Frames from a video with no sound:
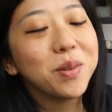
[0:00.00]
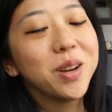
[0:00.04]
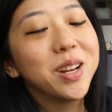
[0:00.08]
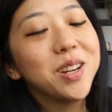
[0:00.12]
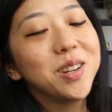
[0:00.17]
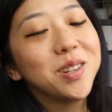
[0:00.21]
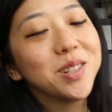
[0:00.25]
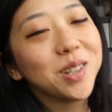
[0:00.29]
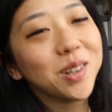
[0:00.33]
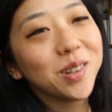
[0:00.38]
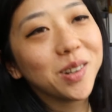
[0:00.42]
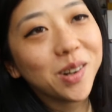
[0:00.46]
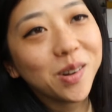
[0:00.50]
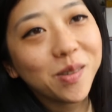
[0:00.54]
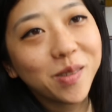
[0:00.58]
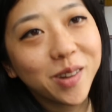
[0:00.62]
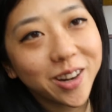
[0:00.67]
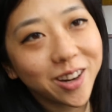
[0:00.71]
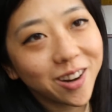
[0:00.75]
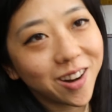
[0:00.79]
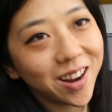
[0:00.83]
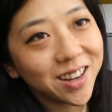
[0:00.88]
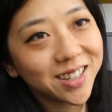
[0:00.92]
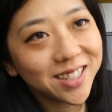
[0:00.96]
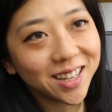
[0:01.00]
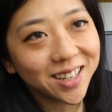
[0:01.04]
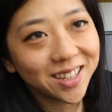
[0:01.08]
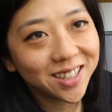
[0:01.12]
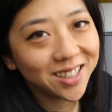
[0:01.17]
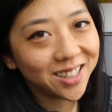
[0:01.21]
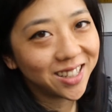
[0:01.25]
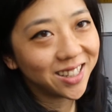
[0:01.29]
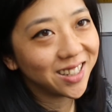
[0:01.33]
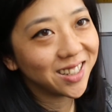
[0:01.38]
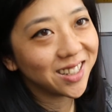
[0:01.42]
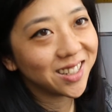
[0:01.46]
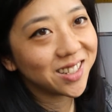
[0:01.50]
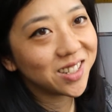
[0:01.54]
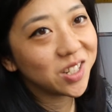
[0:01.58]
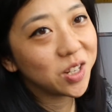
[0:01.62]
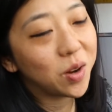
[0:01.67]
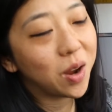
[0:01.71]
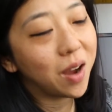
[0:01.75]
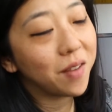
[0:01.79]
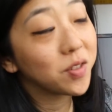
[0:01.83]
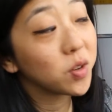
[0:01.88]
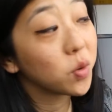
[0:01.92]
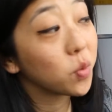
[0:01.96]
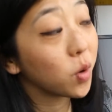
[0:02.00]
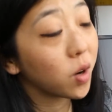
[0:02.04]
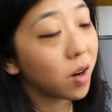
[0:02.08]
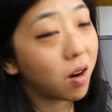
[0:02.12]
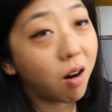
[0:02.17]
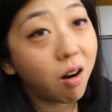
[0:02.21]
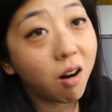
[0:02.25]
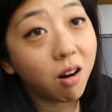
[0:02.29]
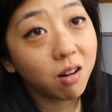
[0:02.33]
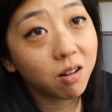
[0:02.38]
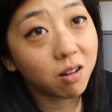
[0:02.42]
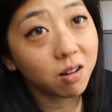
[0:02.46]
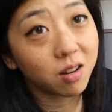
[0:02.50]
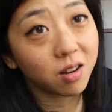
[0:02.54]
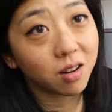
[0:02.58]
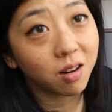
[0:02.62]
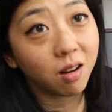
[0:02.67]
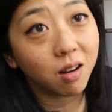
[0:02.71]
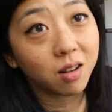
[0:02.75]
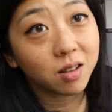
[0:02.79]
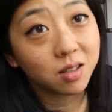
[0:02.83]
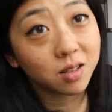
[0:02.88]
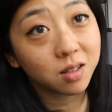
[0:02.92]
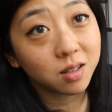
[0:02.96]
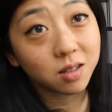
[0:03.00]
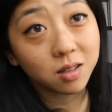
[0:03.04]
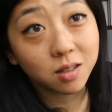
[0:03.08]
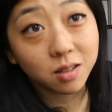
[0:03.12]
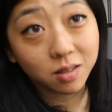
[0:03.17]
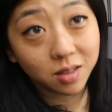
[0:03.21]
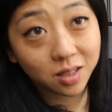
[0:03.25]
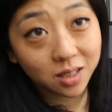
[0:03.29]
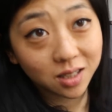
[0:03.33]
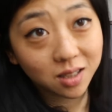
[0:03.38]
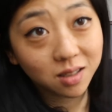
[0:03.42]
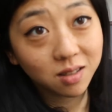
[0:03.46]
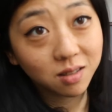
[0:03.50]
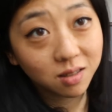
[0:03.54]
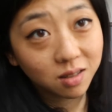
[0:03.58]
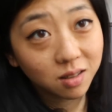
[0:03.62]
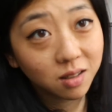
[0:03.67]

when you don't know what your identity is, you have to work harder to constitute it.